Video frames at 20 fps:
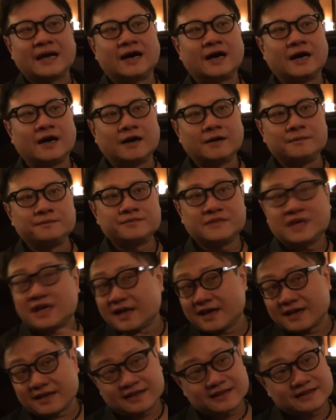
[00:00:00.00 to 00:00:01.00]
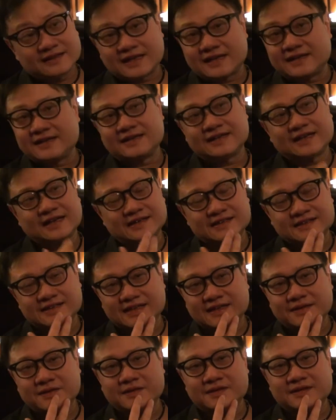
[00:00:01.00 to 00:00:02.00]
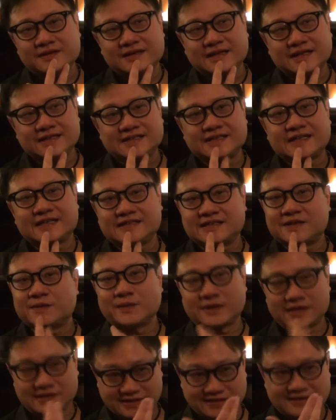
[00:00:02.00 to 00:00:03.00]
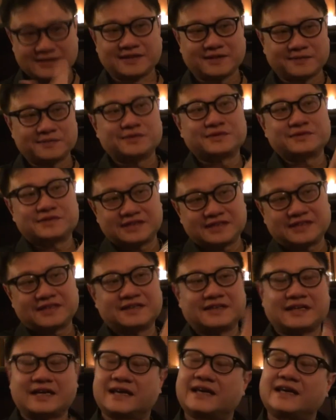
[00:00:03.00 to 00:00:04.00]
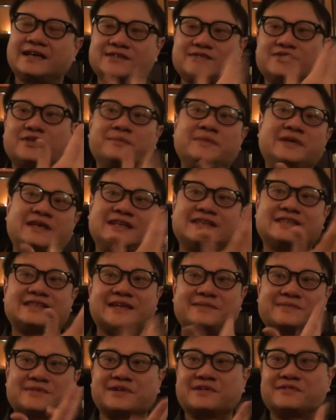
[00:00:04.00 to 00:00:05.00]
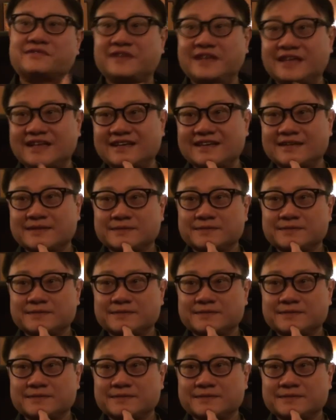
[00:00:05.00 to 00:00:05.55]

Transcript: And in that sense, it was almost, I guess for me, the same sort of feeling.